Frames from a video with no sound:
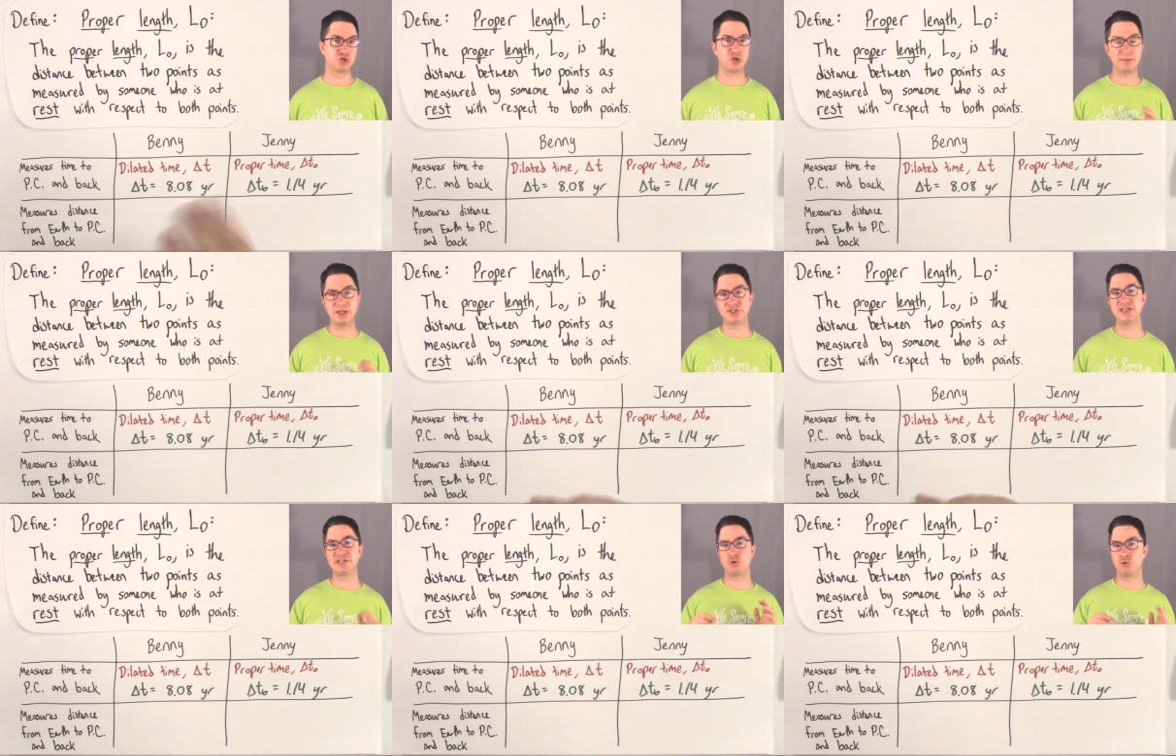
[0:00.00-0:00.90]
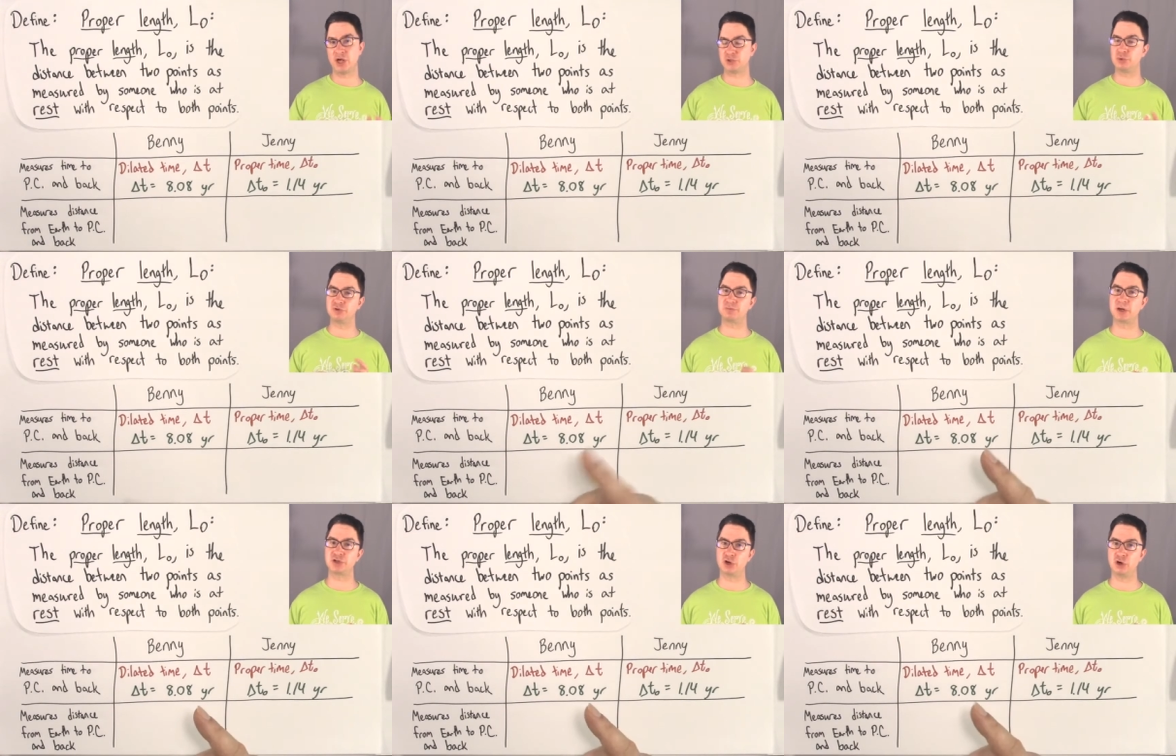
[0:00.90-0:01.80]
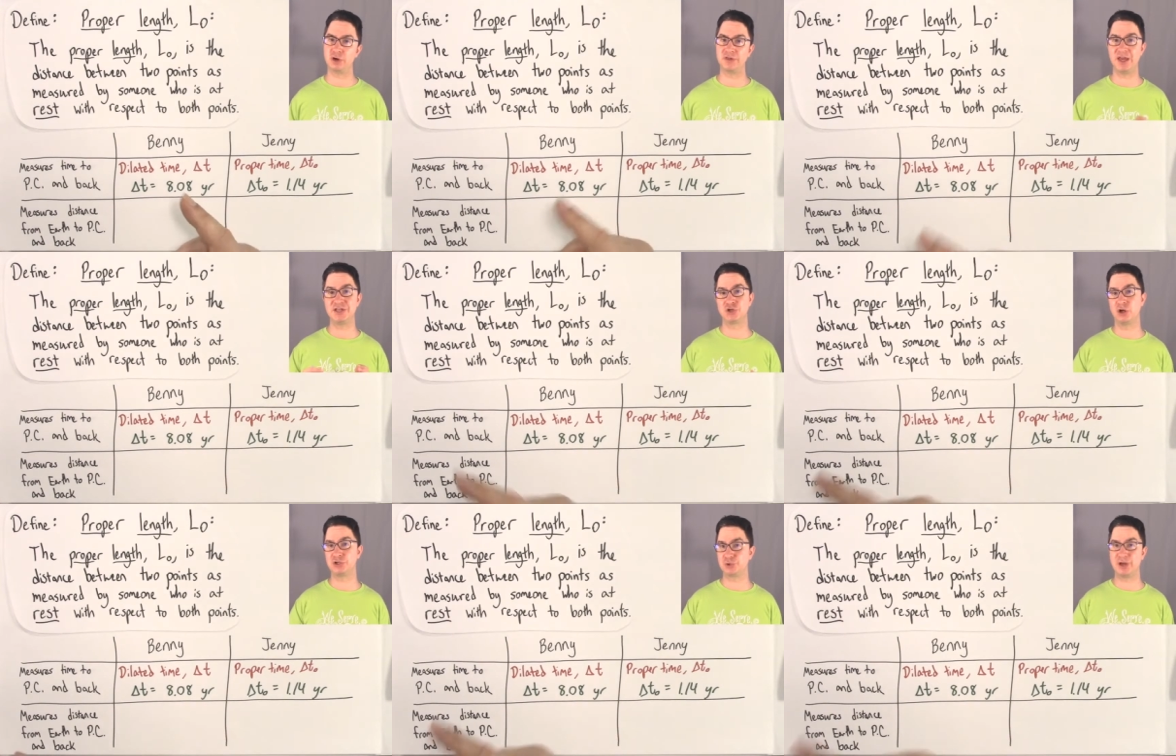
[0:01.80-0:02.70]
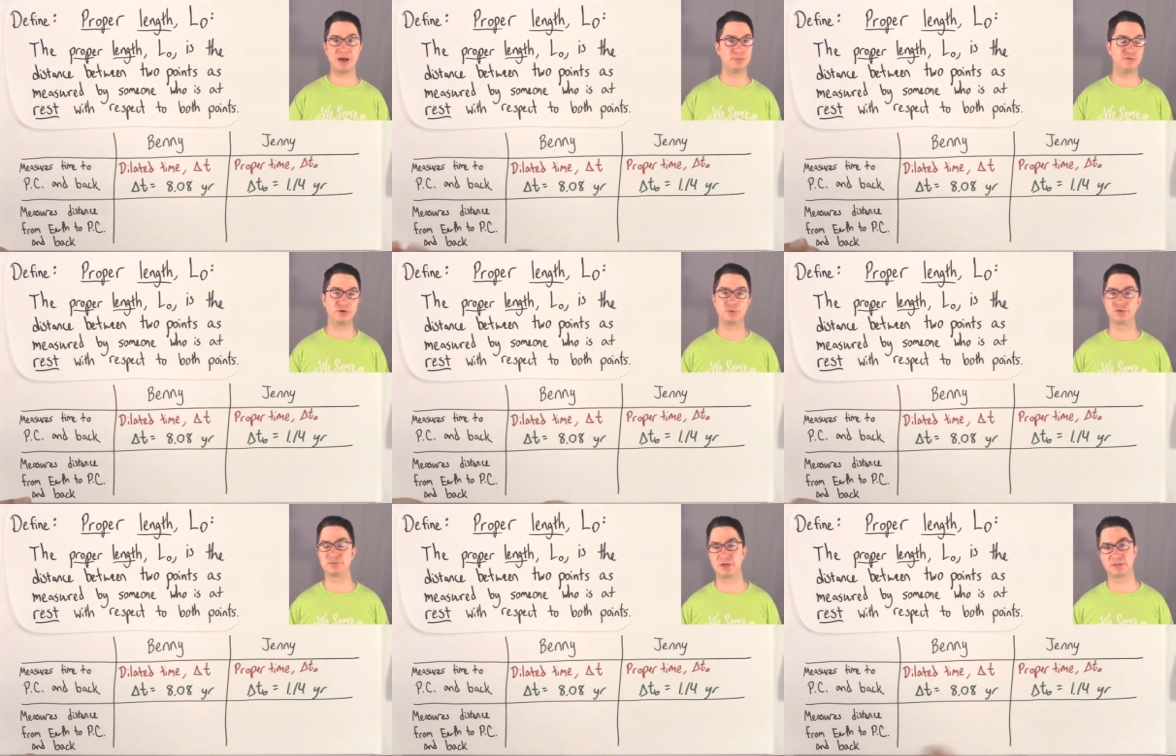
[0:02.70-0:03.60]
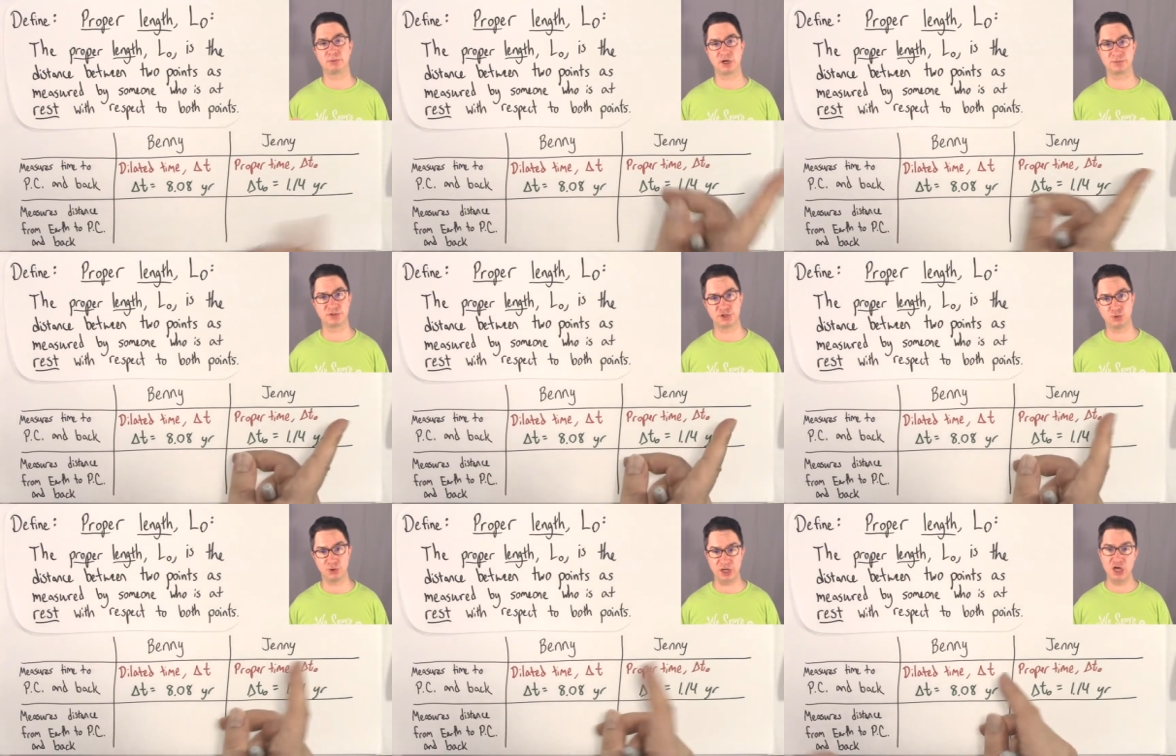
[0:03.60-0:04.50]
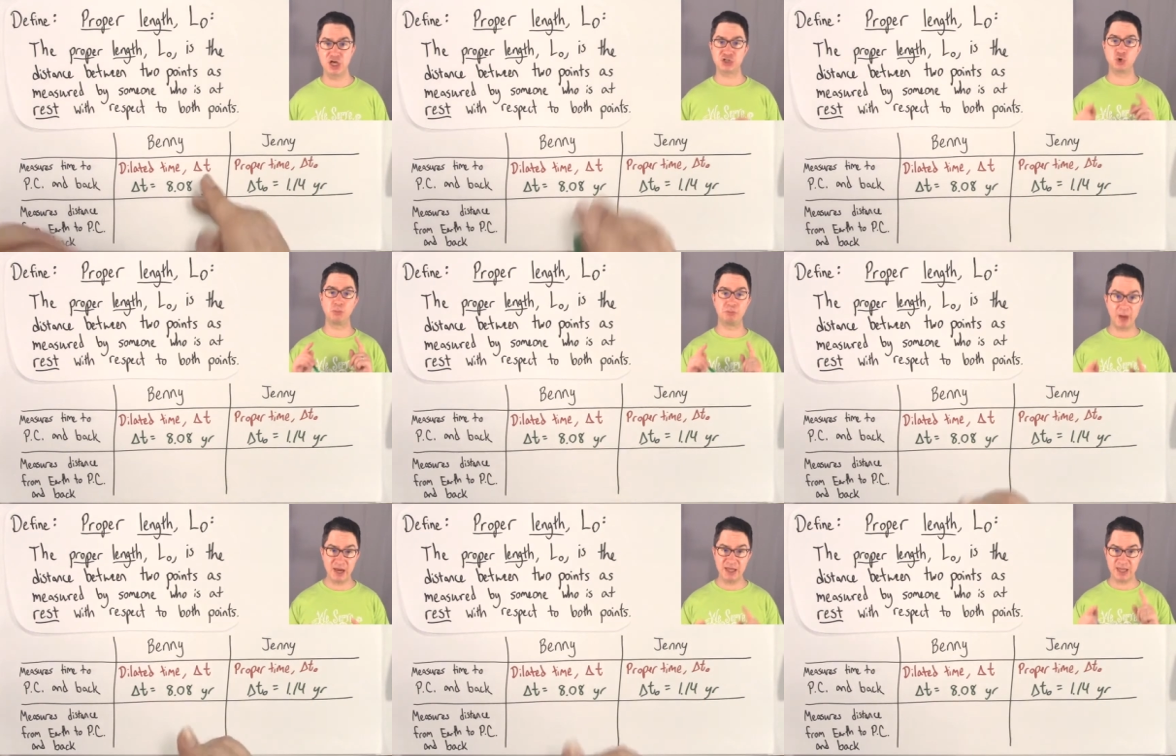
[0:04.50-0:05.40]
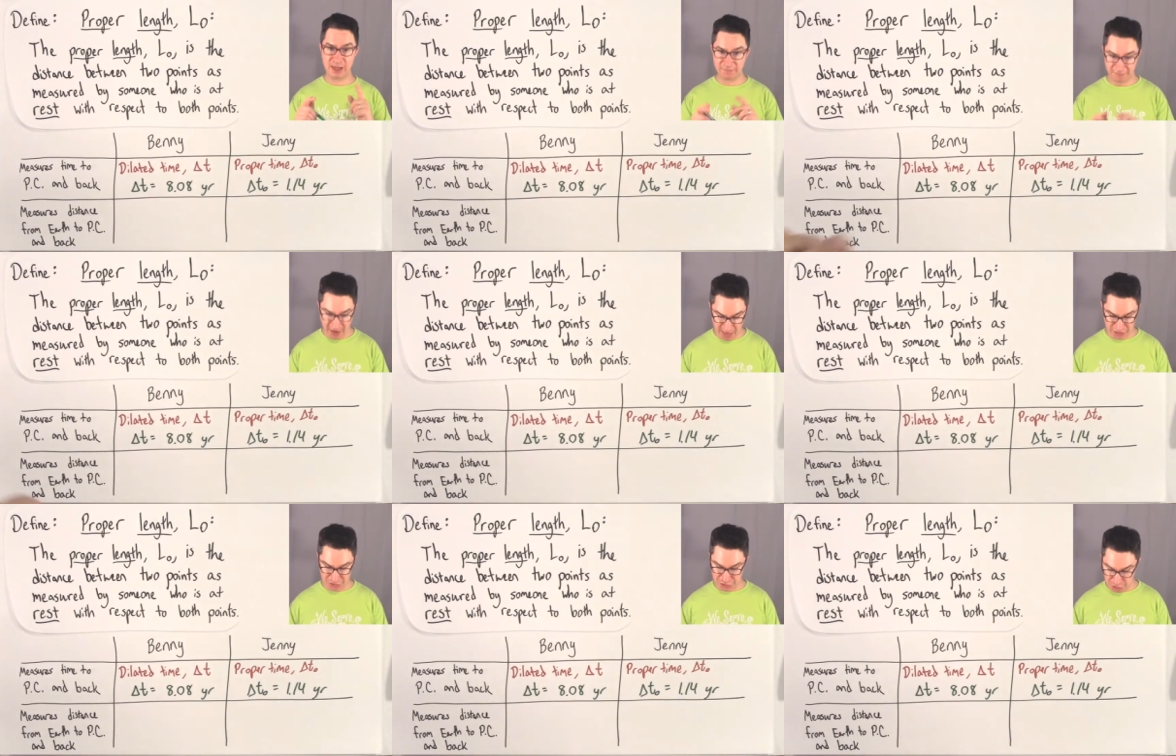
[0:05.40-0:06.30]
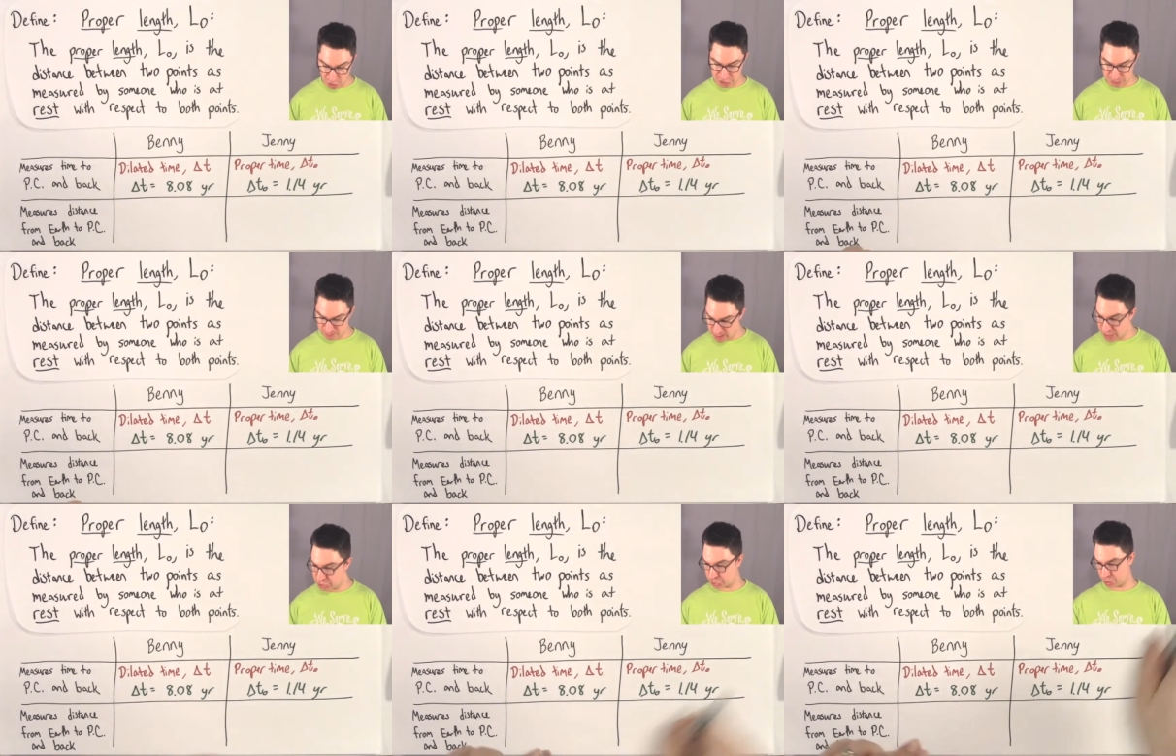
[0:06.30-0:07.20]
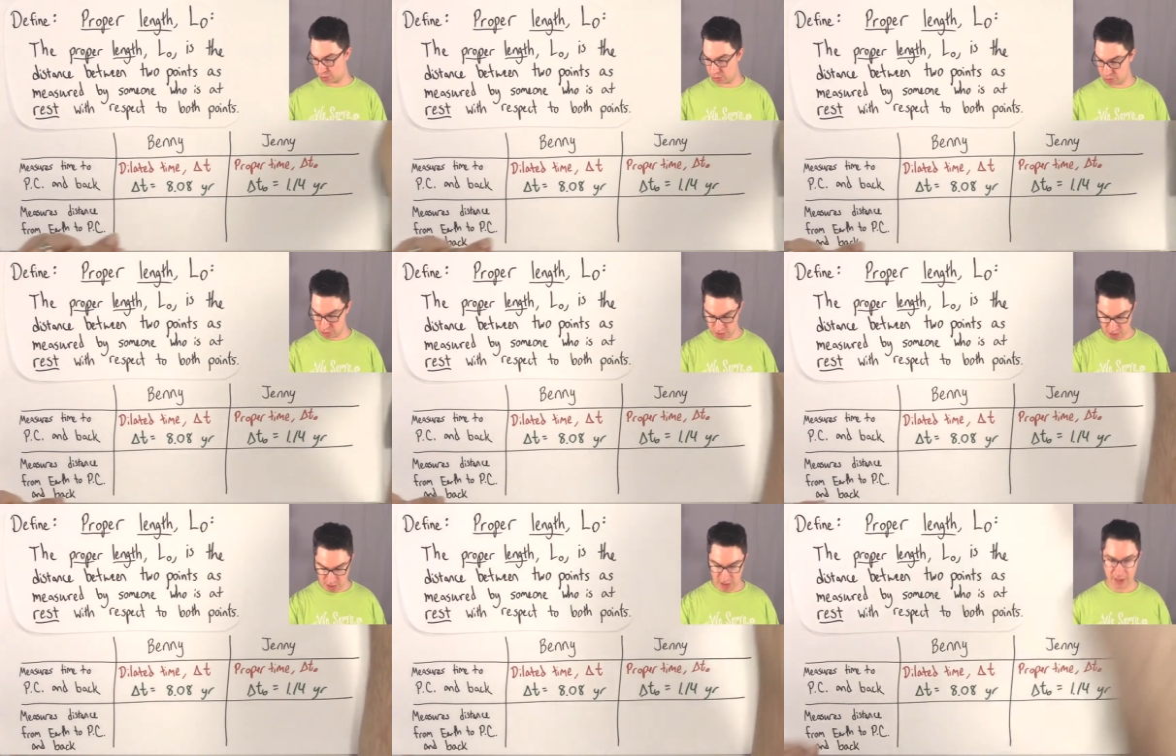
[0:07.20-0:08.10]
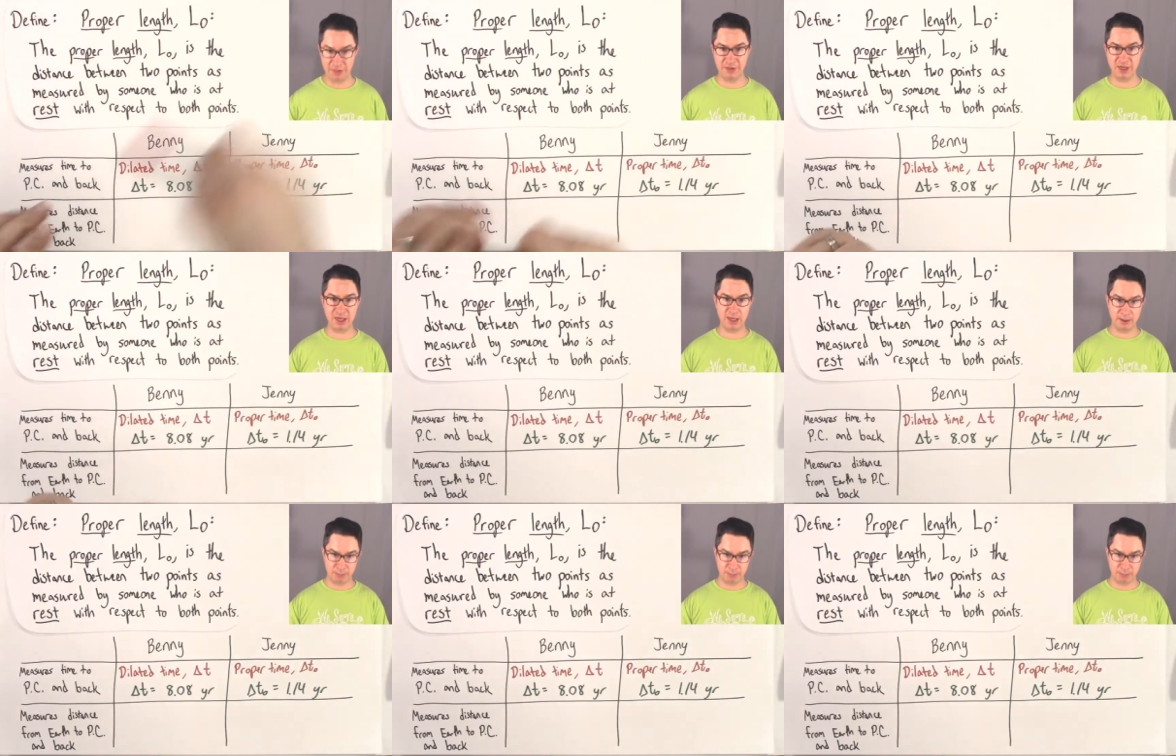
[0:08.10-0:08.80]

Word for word: So that means he's at rest with respect to Earth, and he's also not moving with respect to Proxima Centauri. So Benny, in fact, does measure the